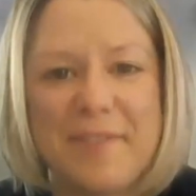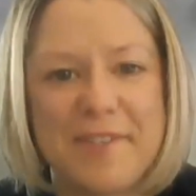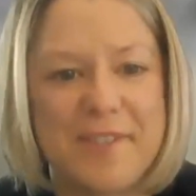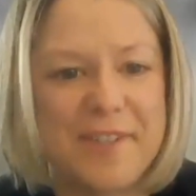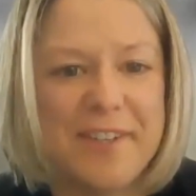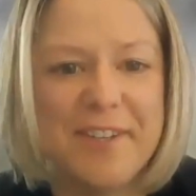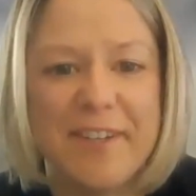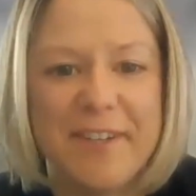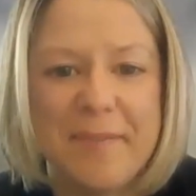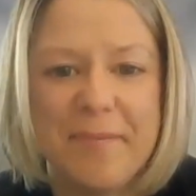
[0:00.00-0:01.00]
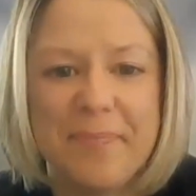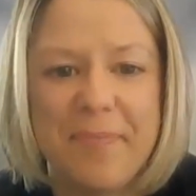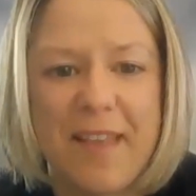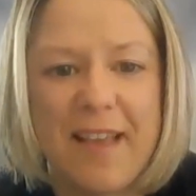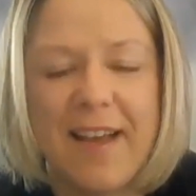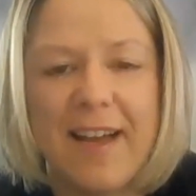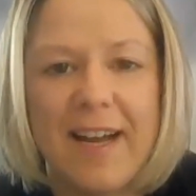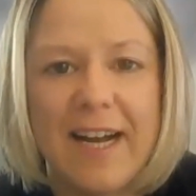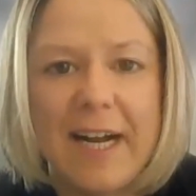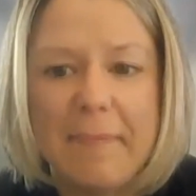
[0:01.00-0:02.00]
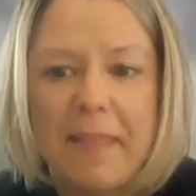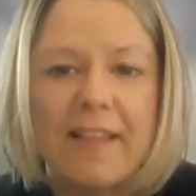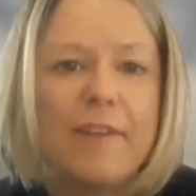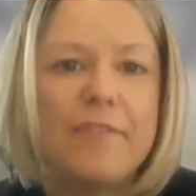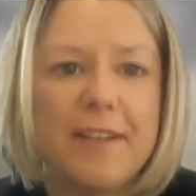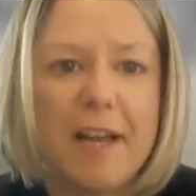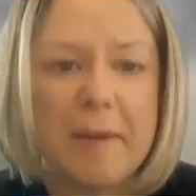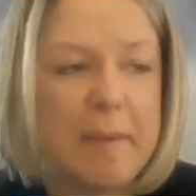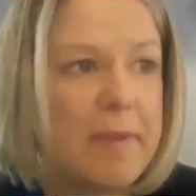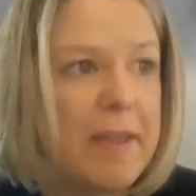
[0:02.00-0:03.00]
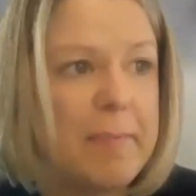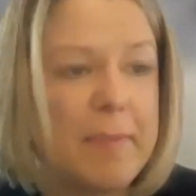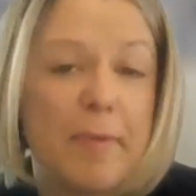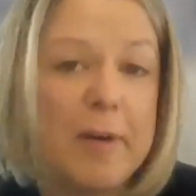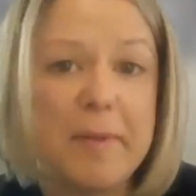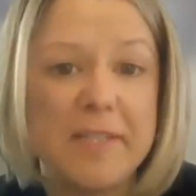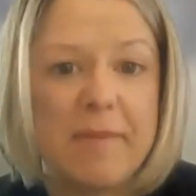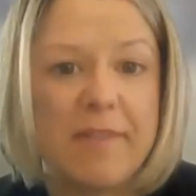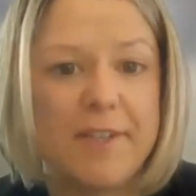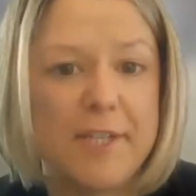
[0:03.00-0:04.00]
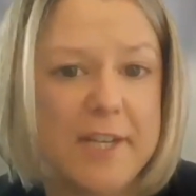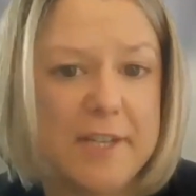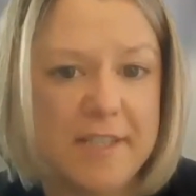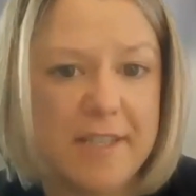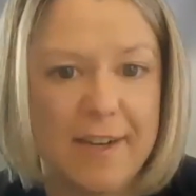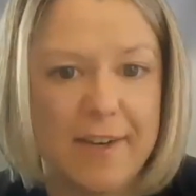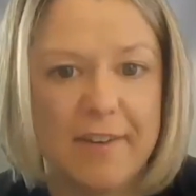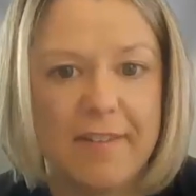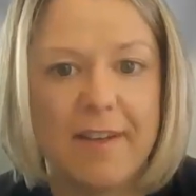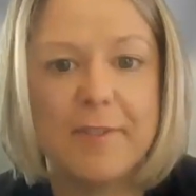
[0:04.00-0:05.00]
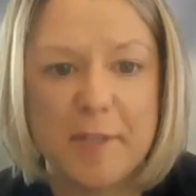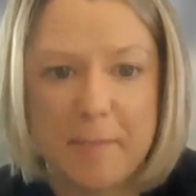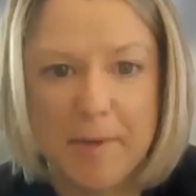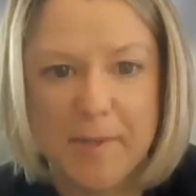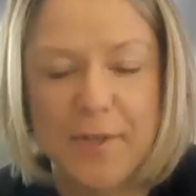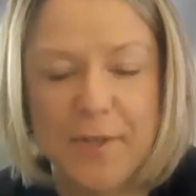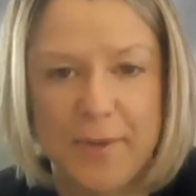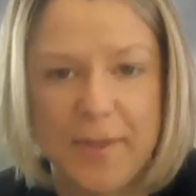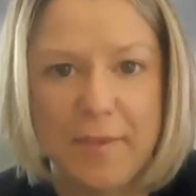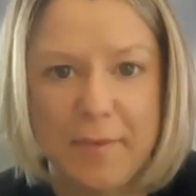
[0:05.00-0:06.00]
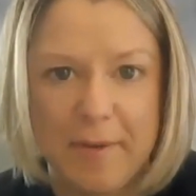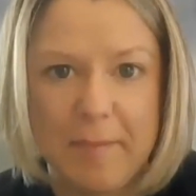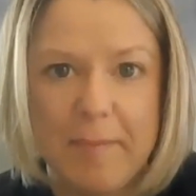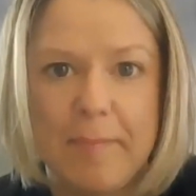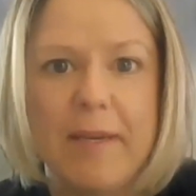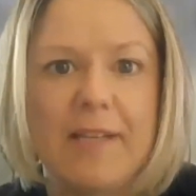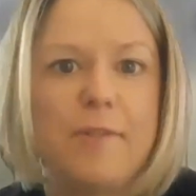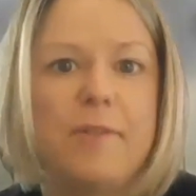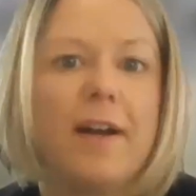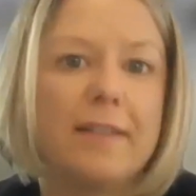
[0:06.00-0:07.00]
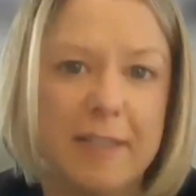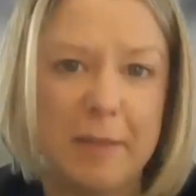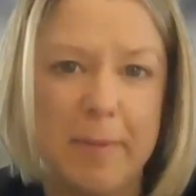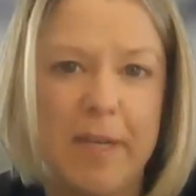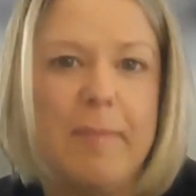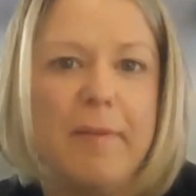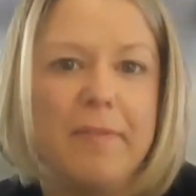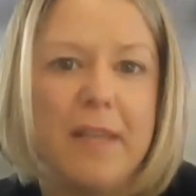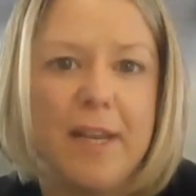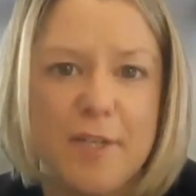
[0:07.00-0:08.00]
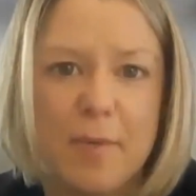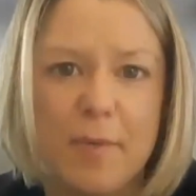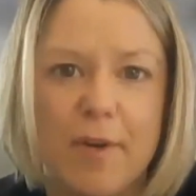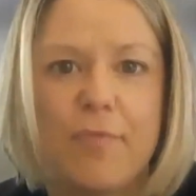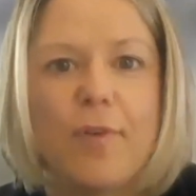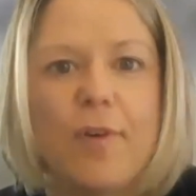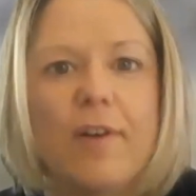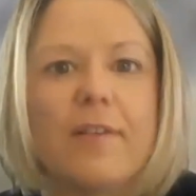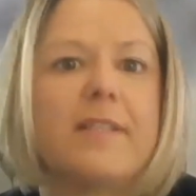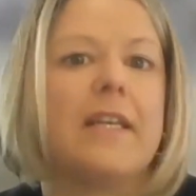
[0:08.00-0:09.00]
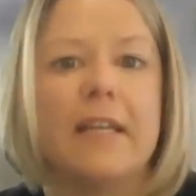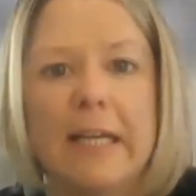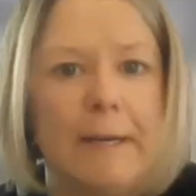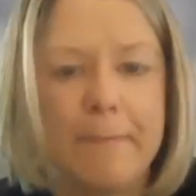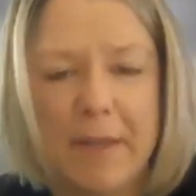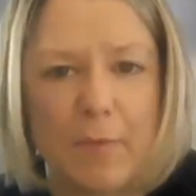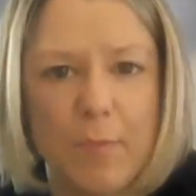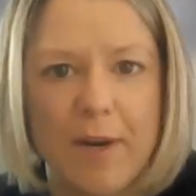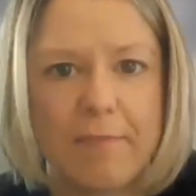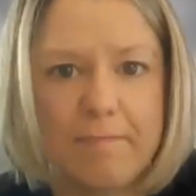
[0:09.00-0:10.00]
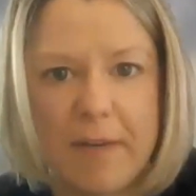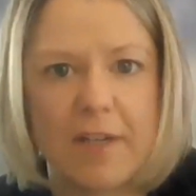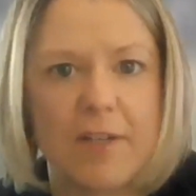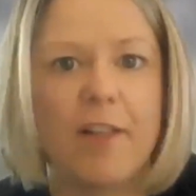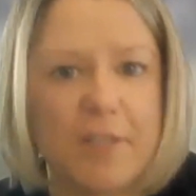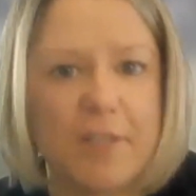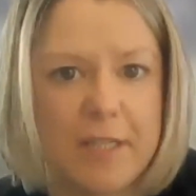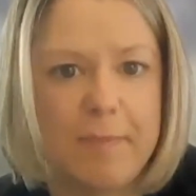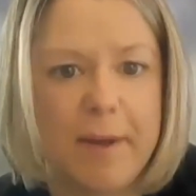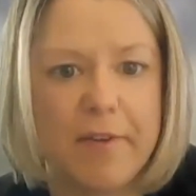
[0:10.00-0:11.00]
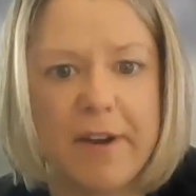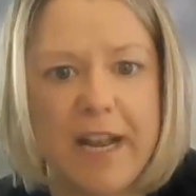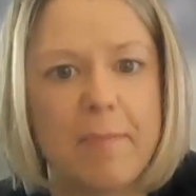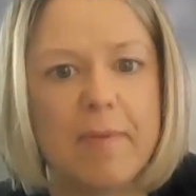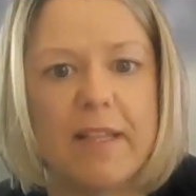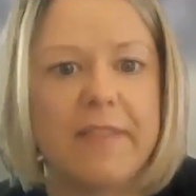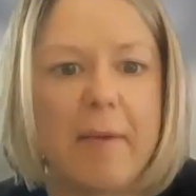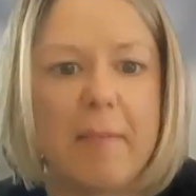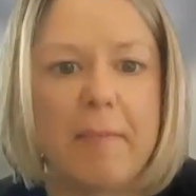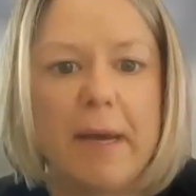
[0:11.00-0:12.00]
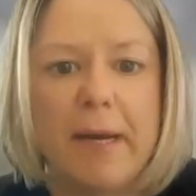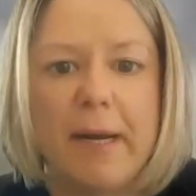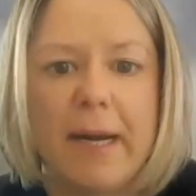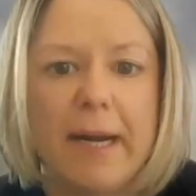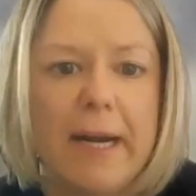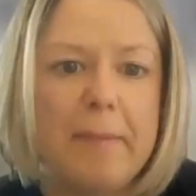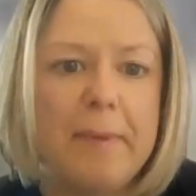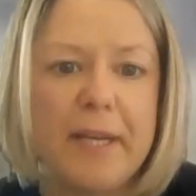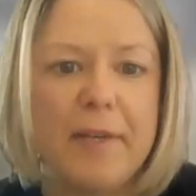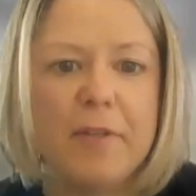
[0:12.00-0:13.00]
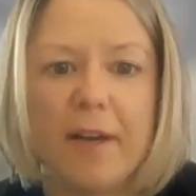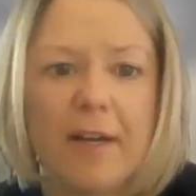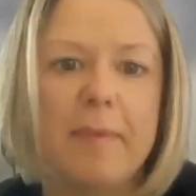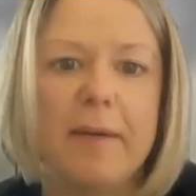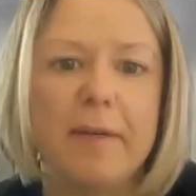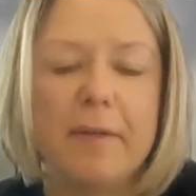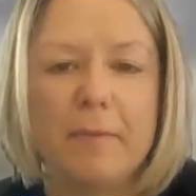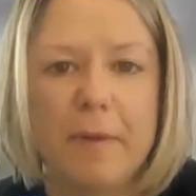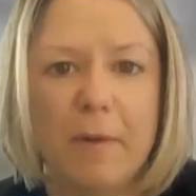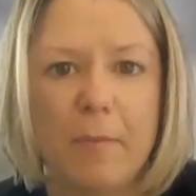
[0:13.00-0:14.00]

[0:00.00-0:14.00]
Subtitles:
for sure. I'd love to talk maybe a bit more about some of the changes that your customers are going through, because you talked a little bit about the aging workforce and kind of where technology is better enabling them. But can you talk about,